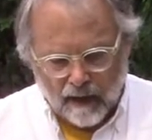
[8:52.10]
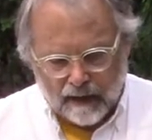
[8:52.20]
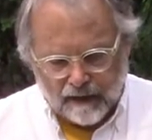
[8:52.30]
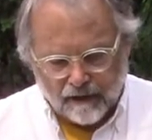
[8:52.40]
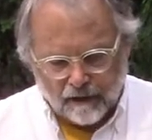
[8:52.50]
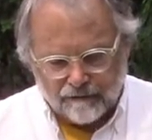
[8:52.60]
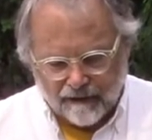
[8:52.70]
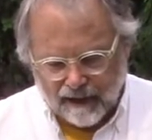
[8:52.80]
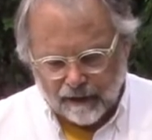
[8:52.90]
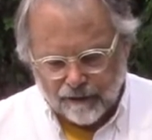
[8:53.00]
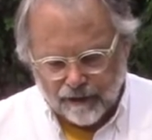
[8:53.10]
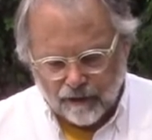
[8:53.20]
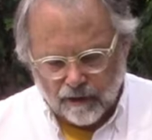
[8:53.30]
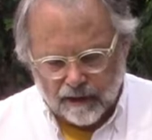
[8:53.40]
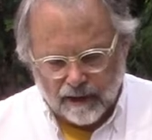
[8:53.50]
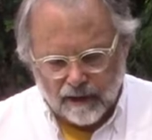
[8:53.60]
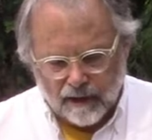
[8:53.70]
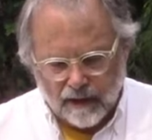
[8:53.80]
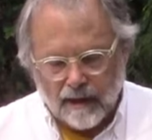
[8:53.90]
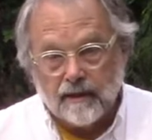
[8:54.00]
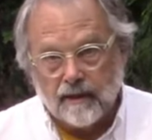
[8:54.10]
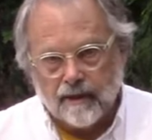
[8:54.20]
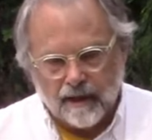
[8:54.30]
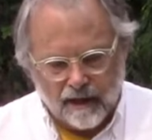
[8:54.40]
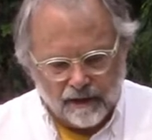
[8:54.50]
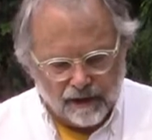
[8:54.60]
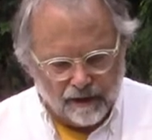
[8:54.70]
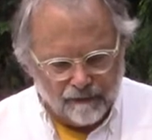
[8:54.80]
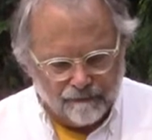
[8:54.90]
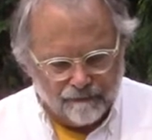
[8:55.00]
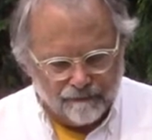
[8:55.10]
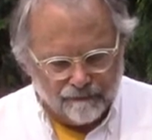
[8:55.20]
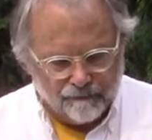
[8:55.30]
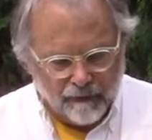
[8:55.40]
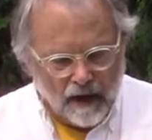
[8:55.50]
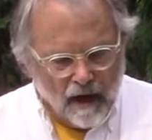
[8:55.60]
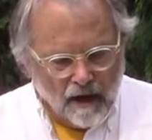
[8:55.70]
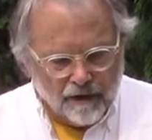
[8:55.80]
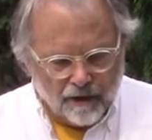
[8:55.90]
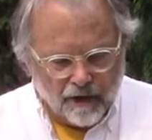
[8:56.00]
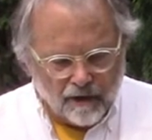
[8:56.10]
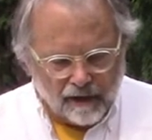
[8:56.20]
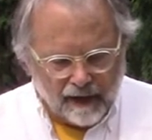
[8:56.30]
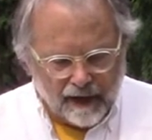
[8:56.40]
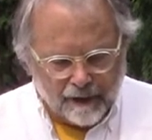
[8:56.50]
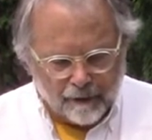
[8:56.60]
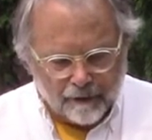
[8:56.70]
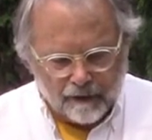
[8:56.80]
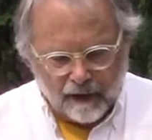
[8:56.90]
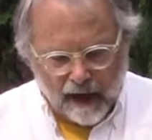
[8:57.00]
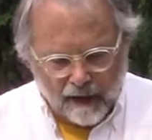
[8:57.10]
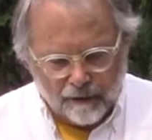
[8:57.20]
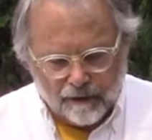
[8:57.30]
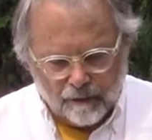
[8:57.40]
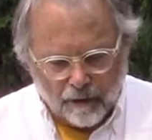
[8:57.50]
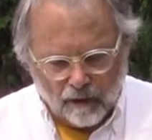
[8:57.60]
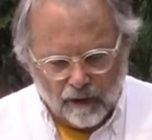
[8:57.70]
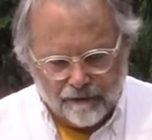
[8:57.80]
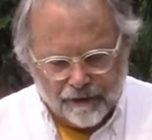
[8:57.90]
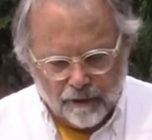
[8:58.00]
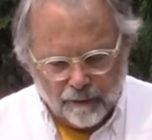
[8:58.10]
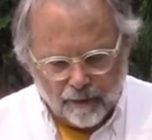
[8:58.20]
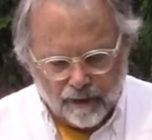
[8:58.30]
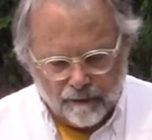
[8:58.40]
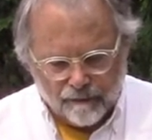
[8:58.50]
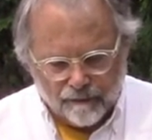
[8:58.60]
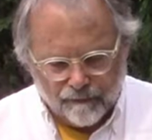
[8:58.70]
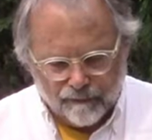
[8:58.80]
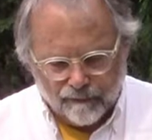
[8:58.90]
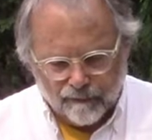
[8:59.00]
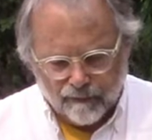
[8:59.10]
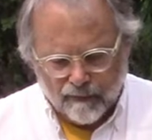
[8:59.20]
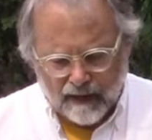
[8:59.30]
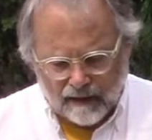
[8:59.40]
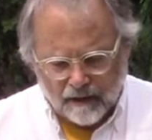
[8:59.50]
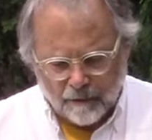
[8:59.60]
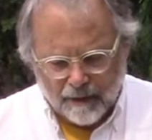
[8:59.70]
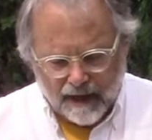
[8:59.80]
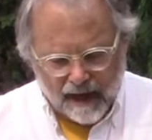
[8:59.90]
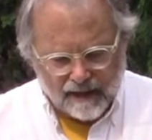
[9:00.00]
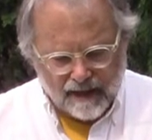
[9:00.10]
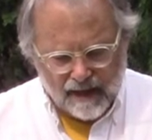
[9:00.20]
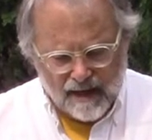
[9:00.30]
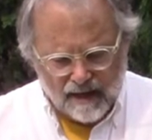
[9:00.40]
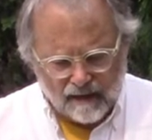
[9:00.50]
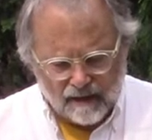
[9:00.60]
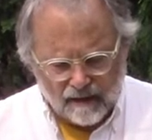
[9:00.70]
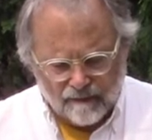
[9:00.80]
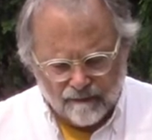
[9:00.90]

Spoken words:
Getzel followed the cook into the kitchen. The cook laid out a bowl of soup. Getzel began to eat.